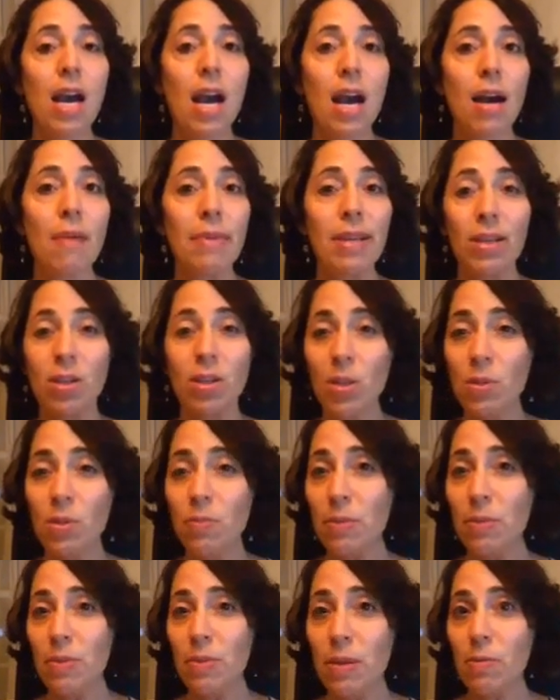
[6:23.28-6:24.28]
It
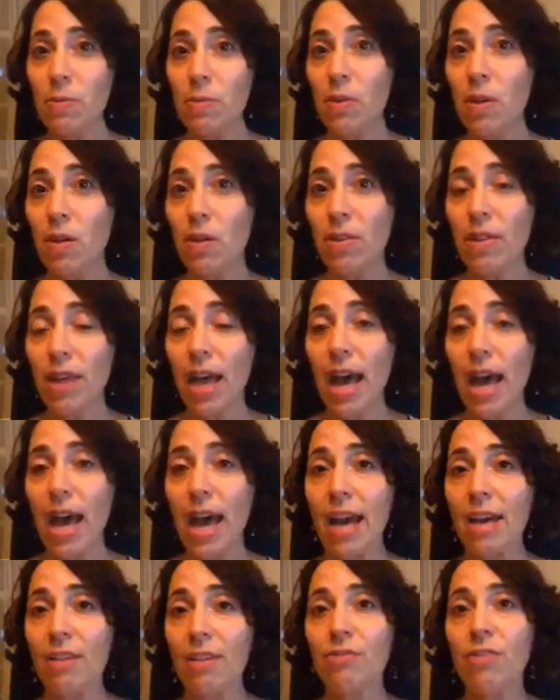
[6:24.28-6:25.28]
could be people
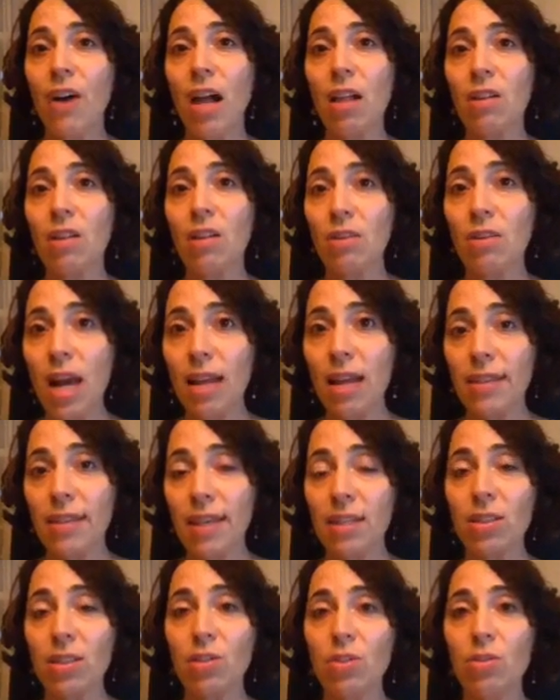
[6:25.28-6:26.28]
that followed up,
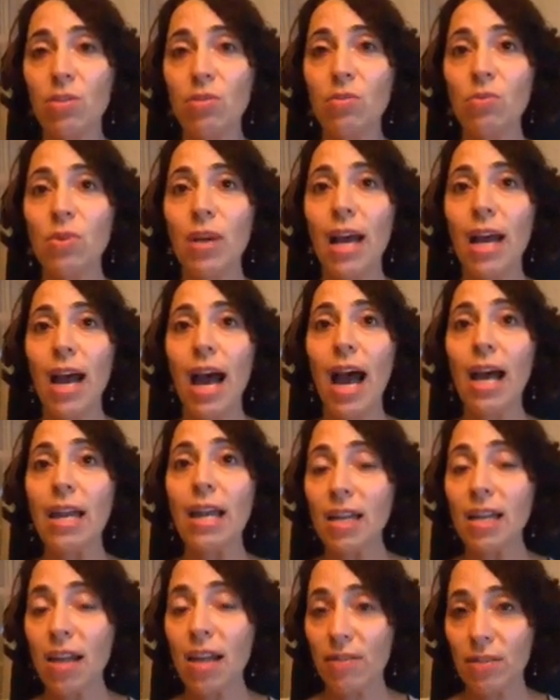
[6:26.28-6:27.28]
that you
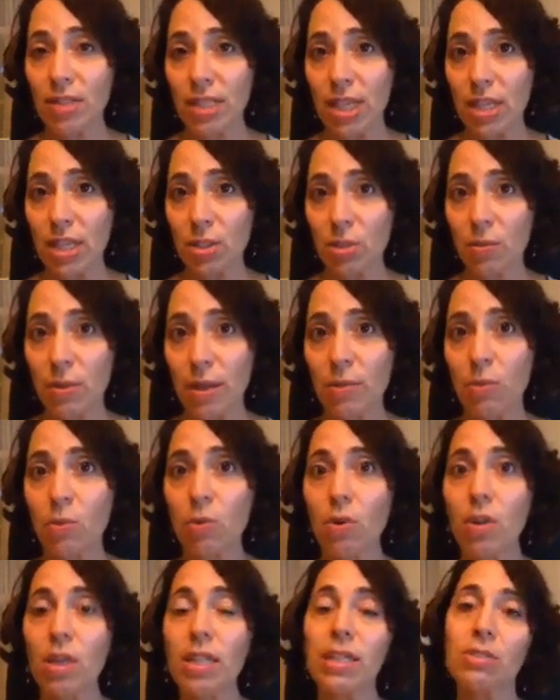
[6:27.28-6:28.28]
had a conversation with,
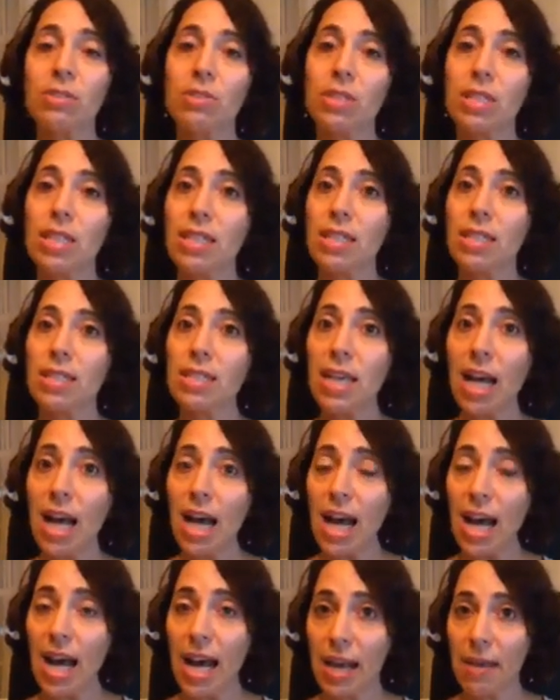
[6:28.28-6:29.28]
weren't interested at the
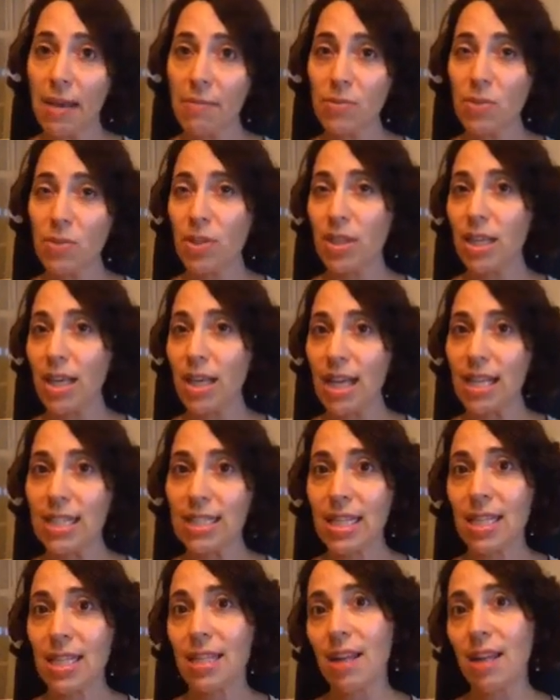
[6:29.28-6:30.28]
time, so they kind
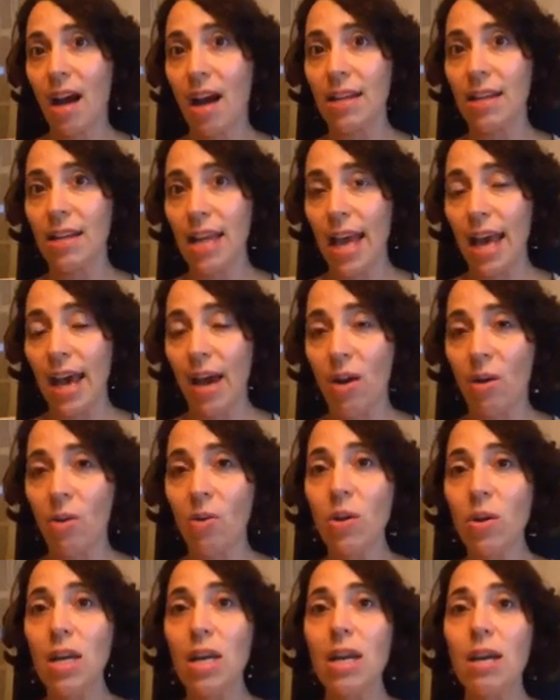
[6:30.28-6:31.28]
of said not
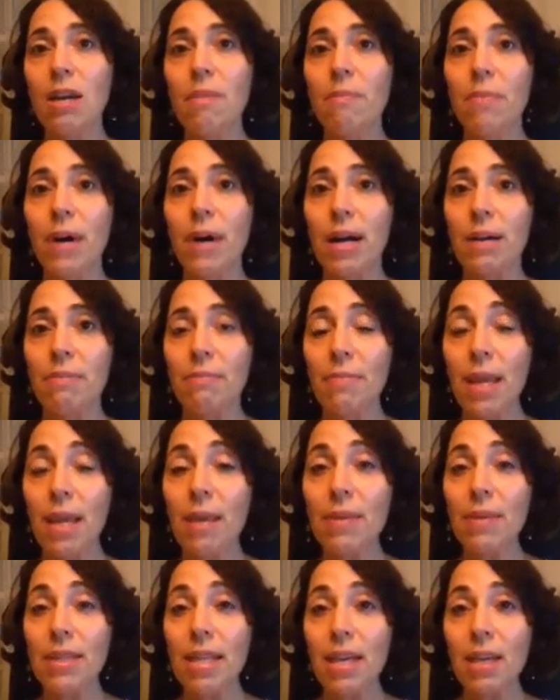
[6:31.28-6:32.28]
now, but
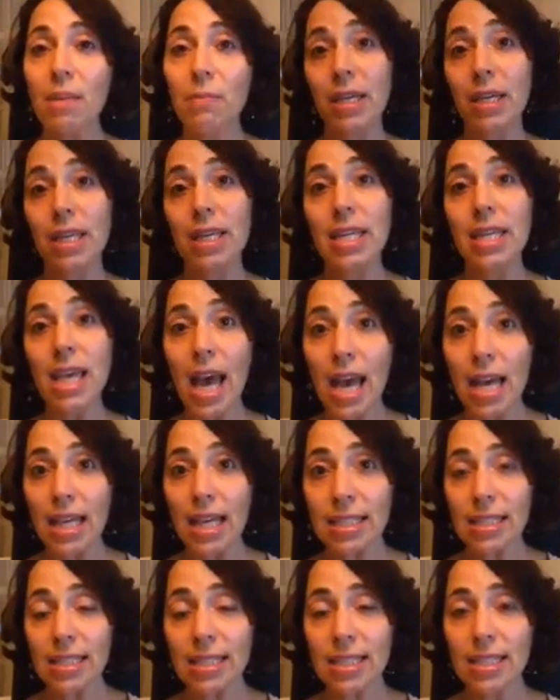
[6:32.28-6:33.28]
maybe they could be a
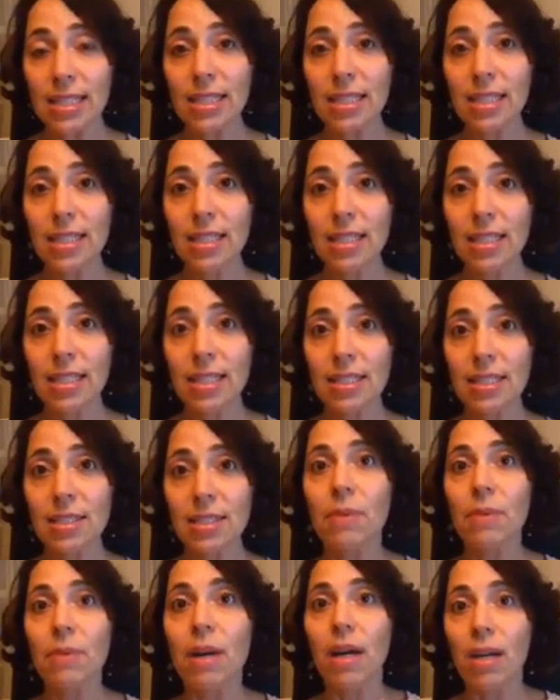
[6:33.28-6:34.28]
yes
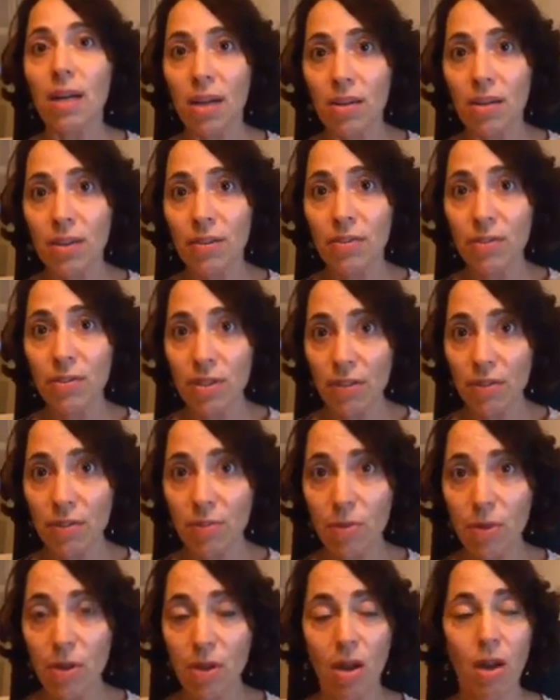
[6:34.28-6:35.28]
tomorrow if you give
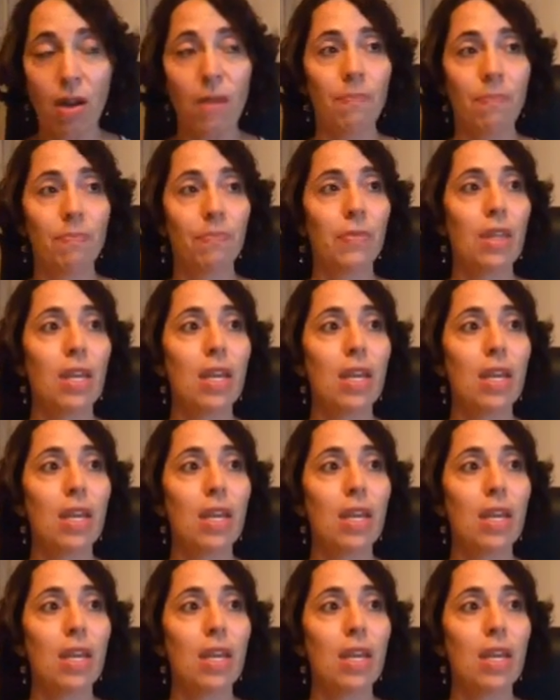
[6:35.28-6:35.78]
them a call.